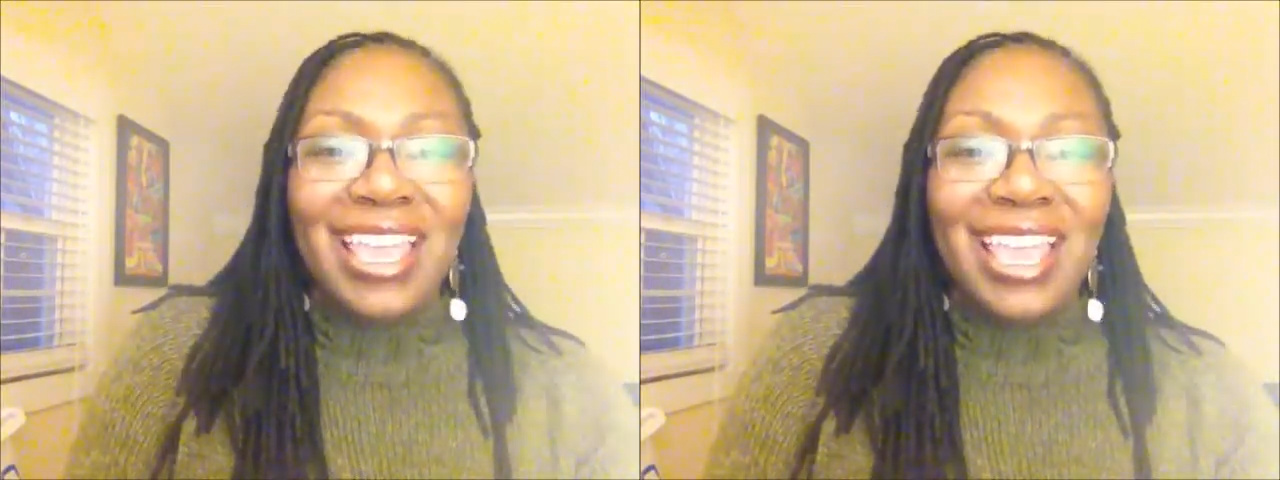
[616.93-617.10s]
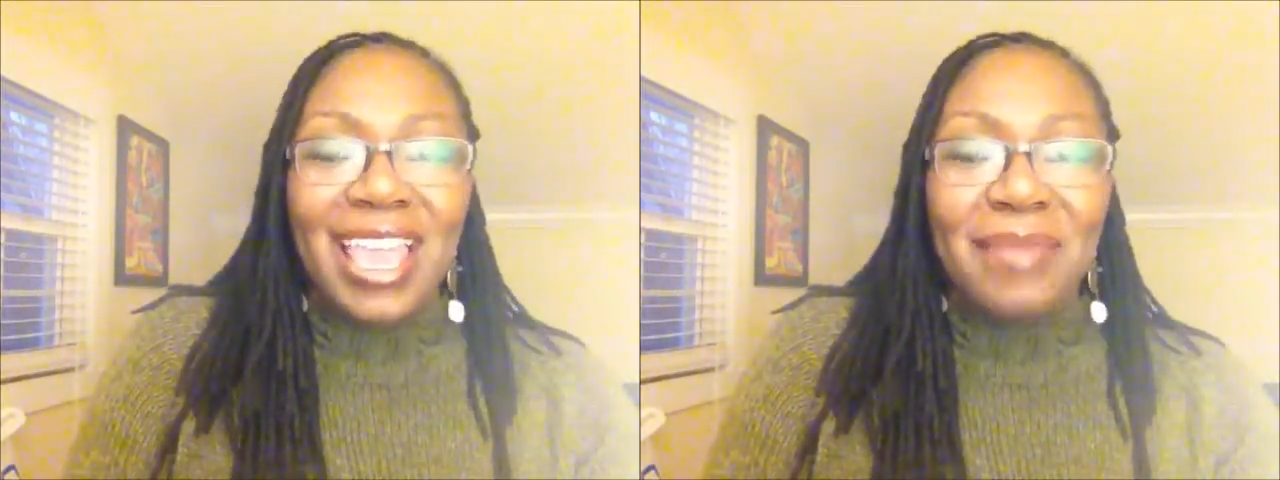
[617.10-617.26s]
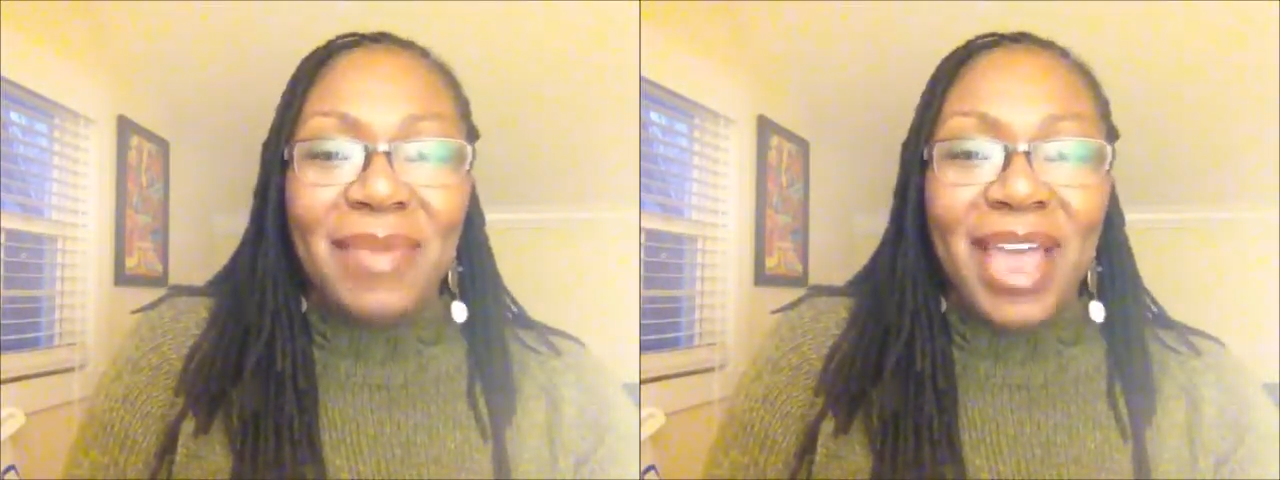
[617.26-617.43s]

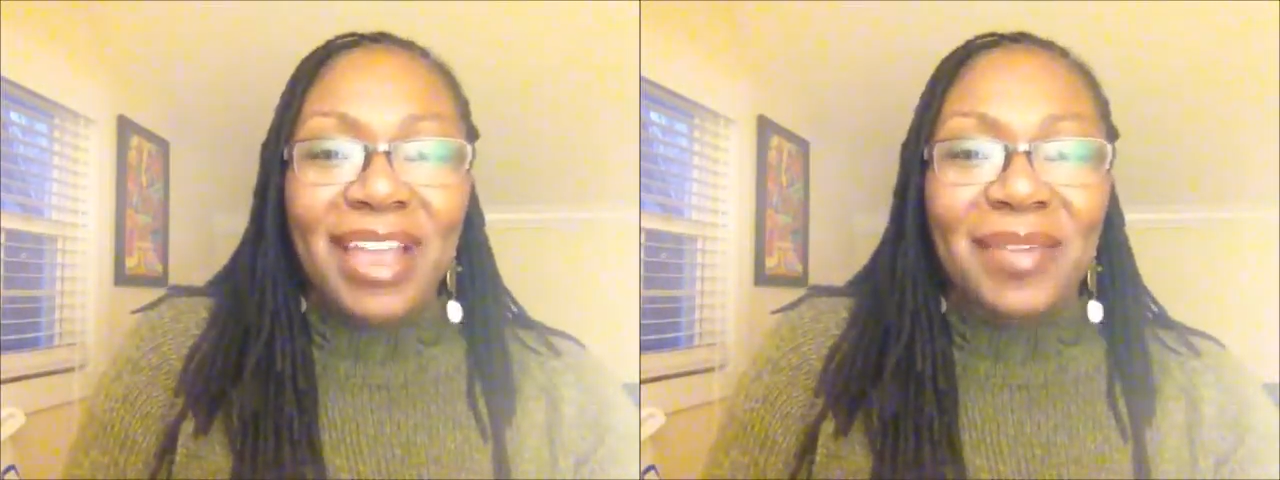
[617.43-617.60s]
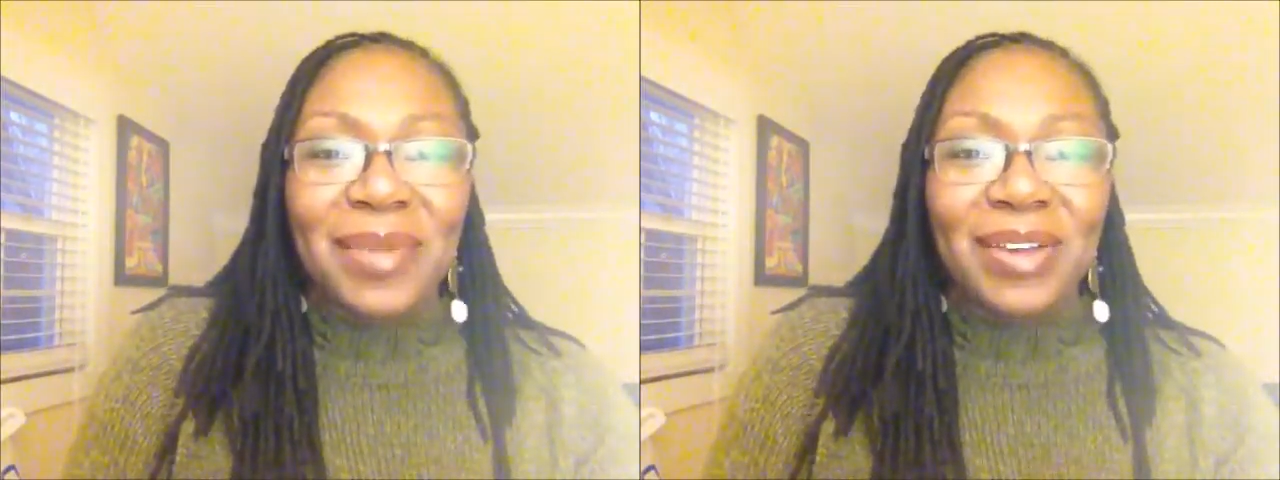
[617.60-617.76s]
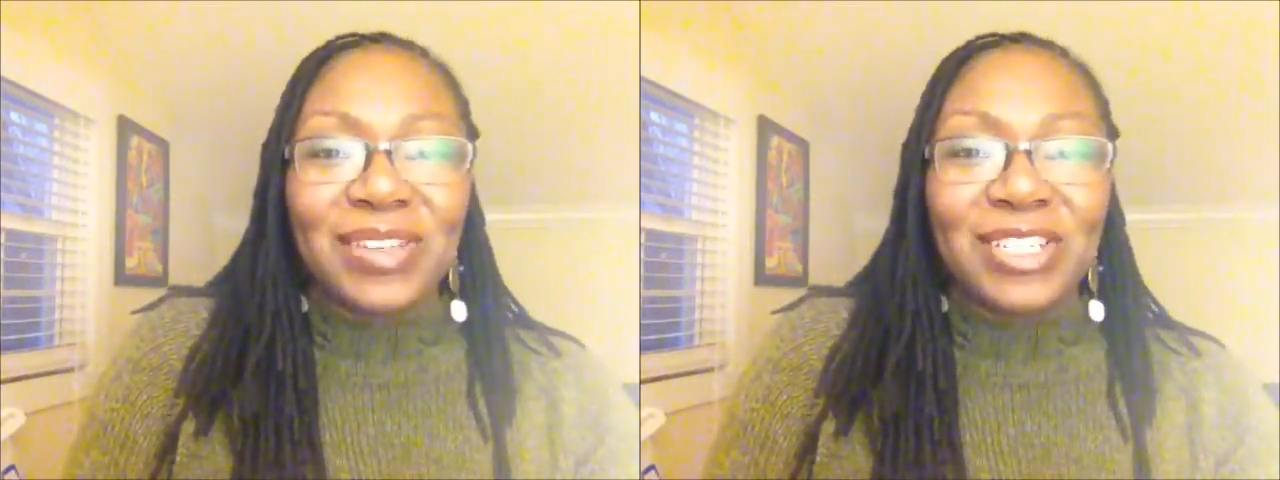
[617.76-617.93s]
Came back
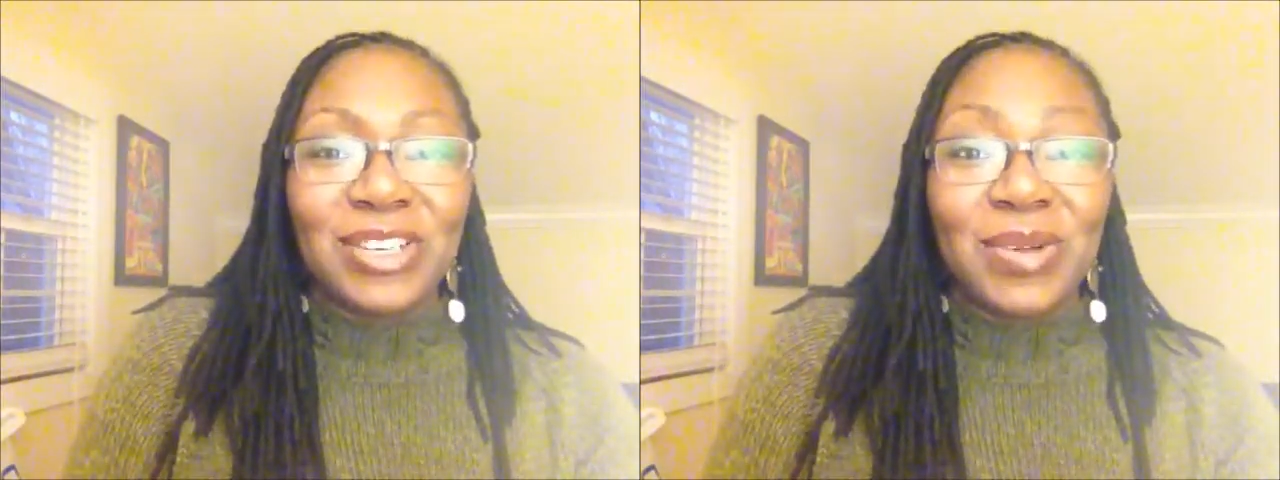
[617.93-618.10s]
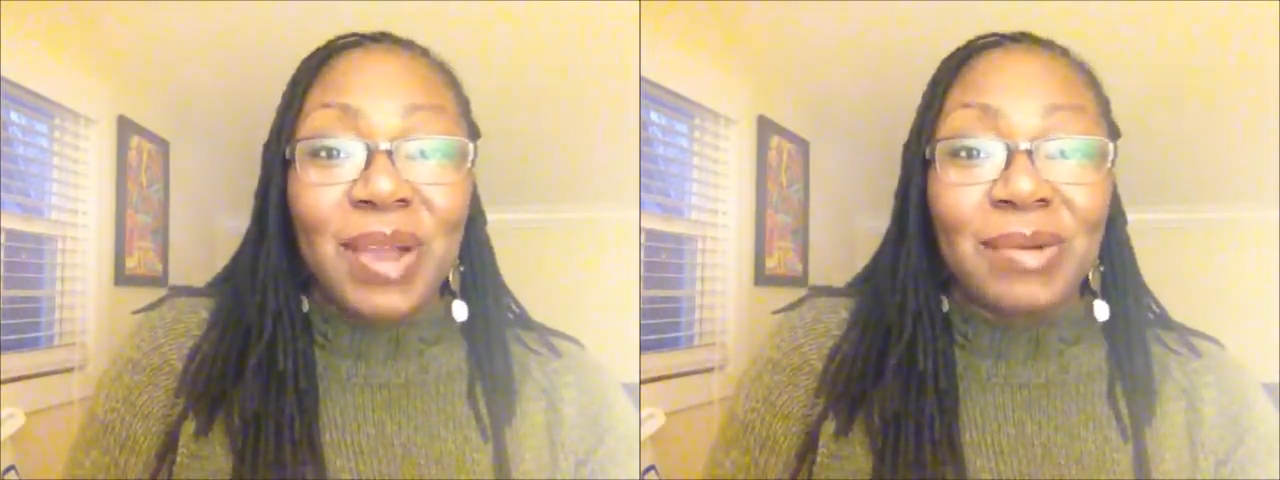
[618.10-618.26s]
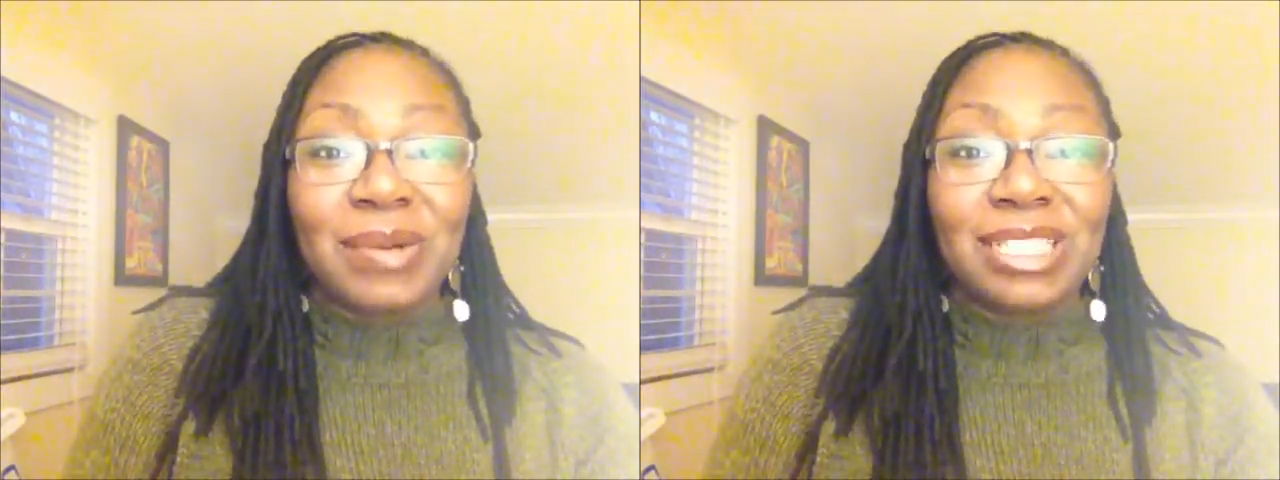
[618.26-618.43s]
about 2
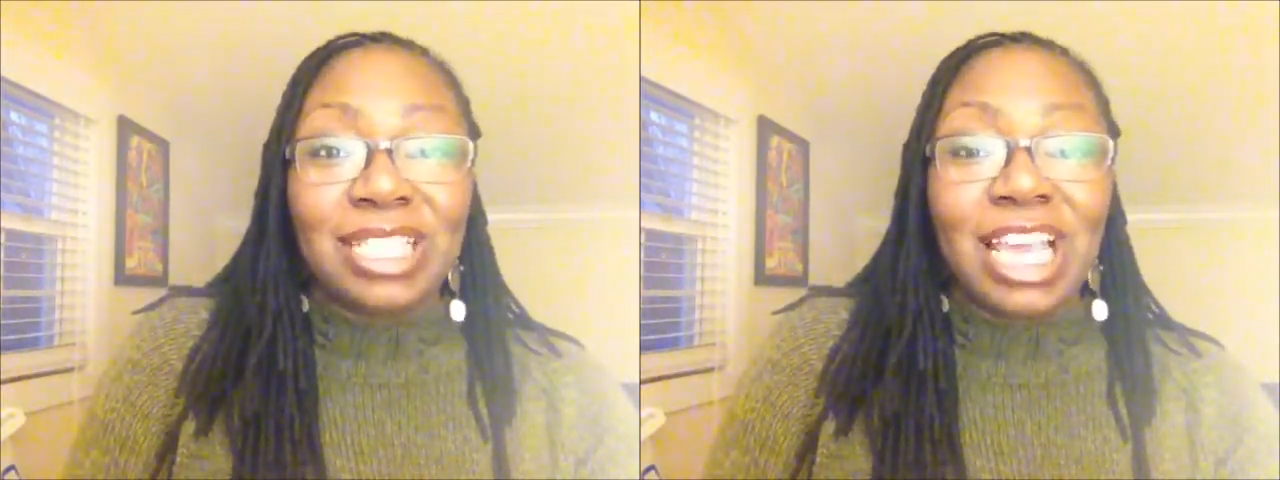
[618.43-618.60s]
hours